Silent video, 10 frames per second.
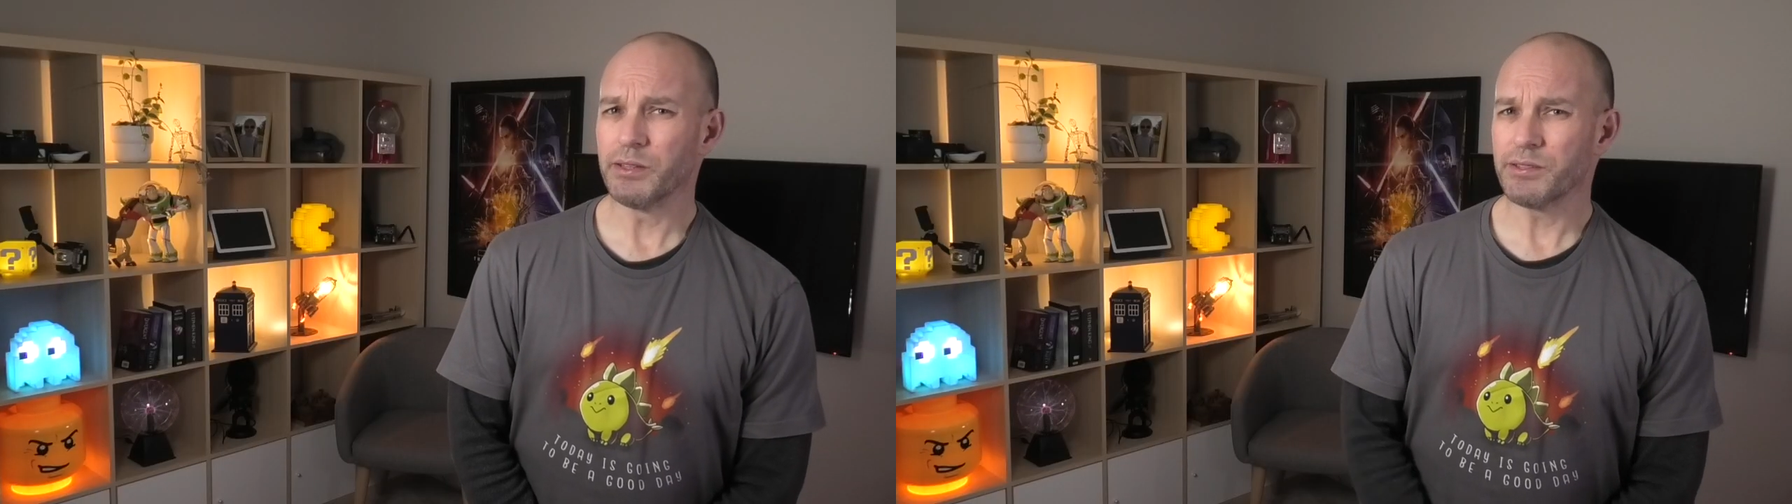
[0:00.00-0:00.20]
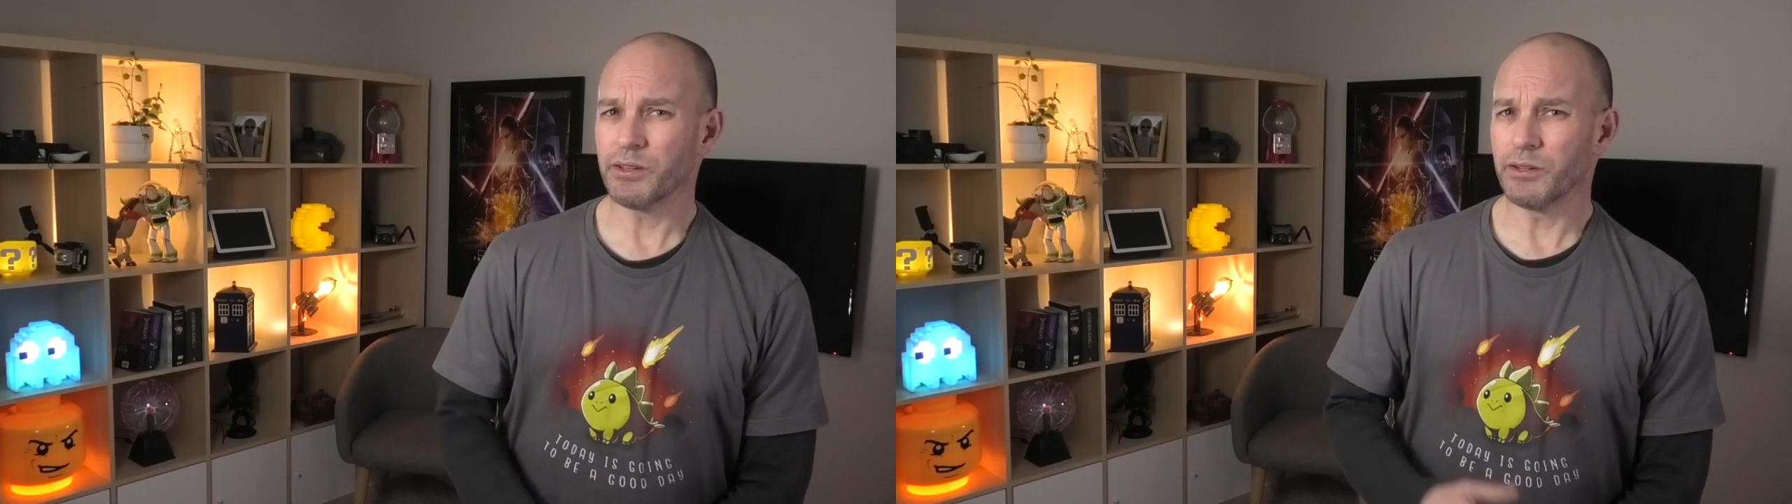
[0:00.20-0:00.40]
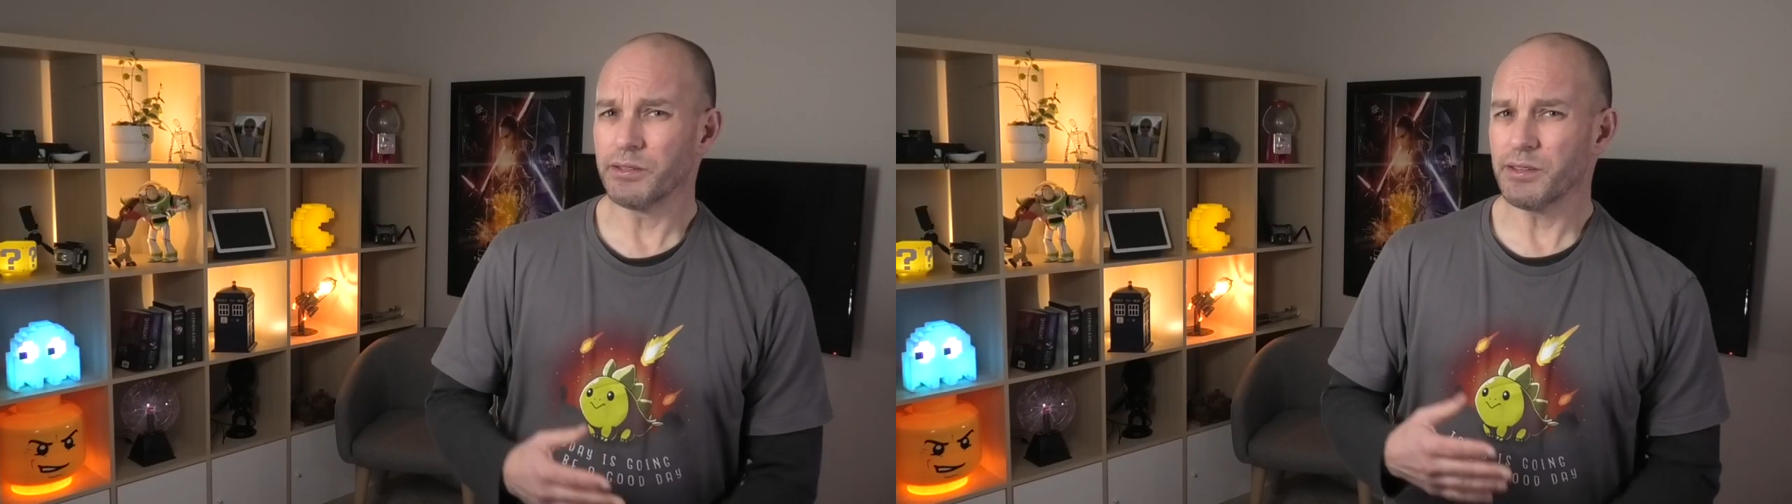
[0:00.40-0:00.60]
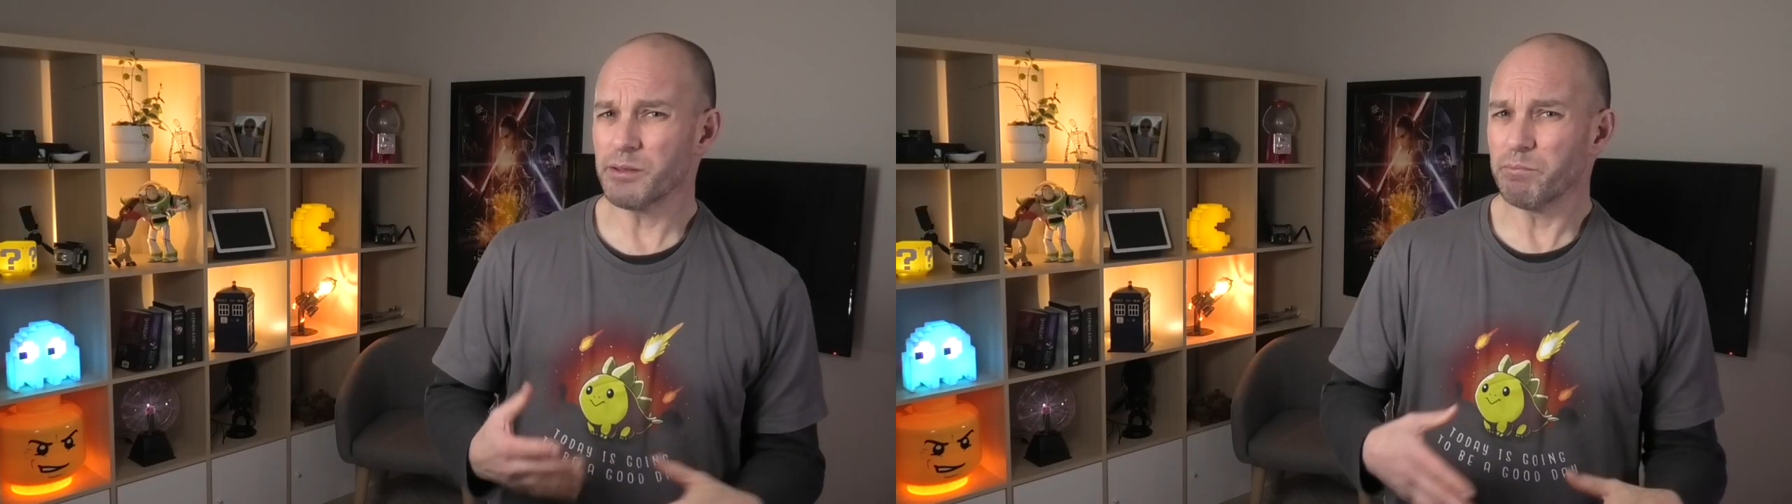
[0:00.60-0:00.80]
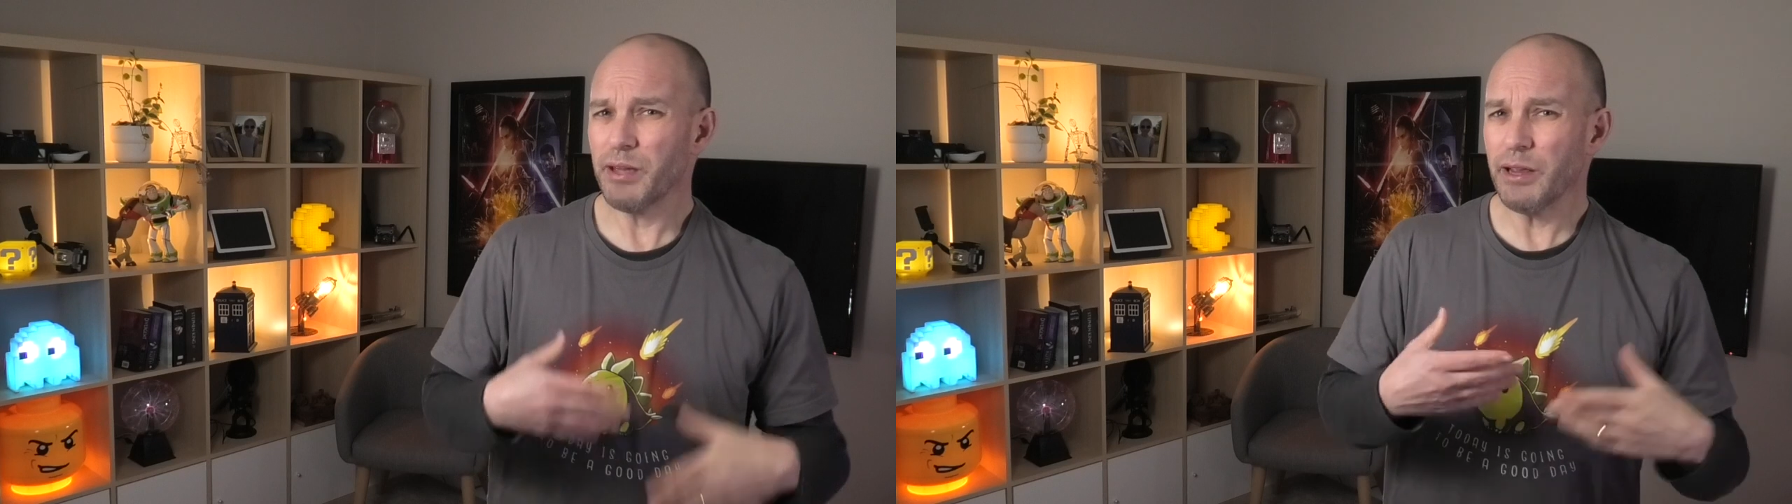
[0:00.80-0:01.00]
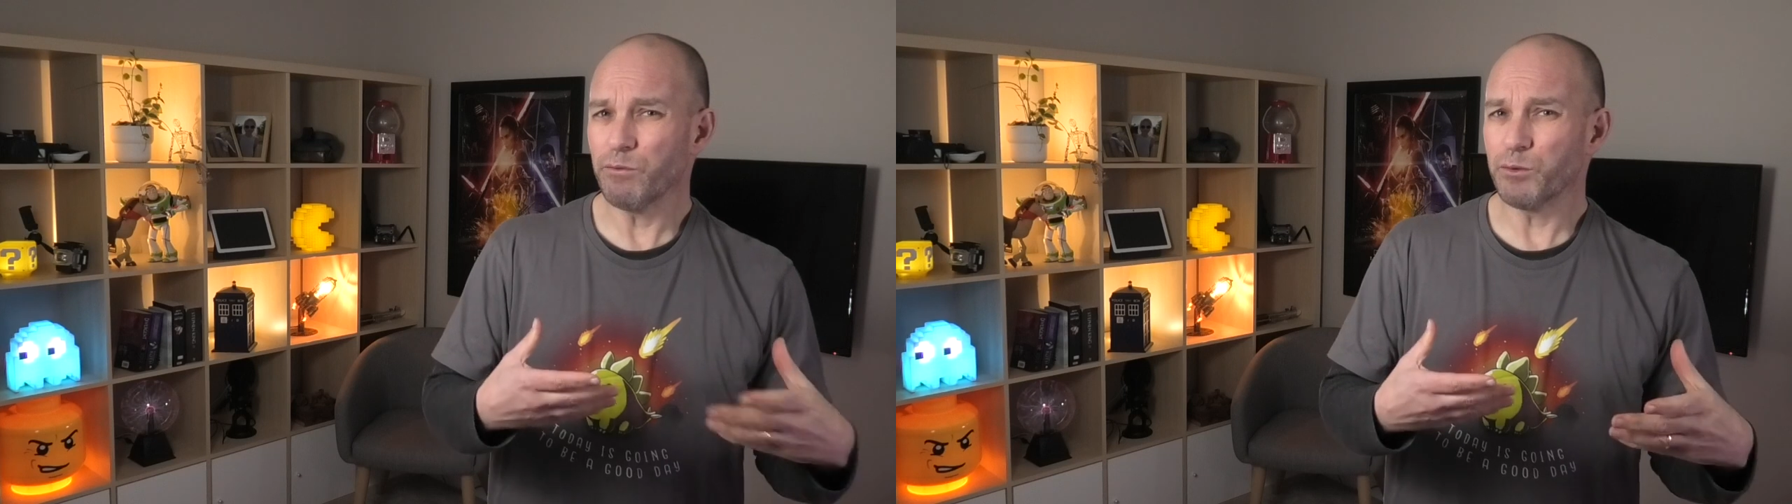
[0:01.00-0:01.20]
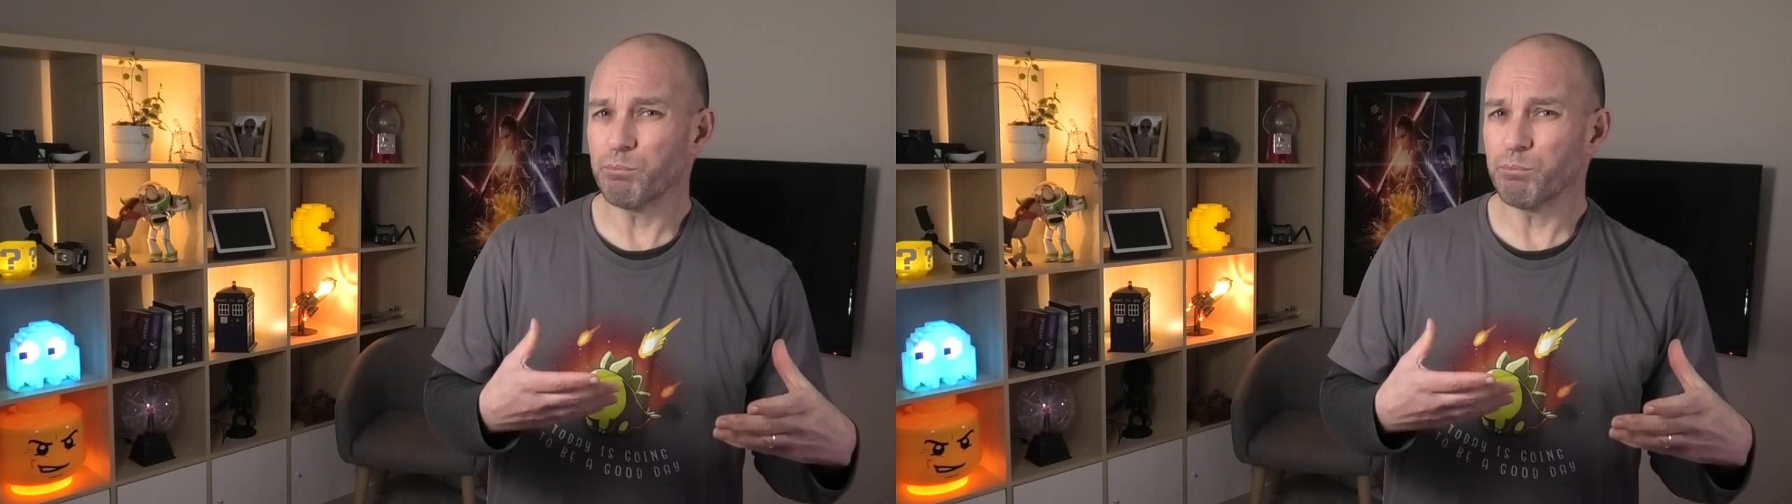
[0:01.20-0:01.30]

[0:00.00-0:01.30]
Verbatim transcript: So does it mean for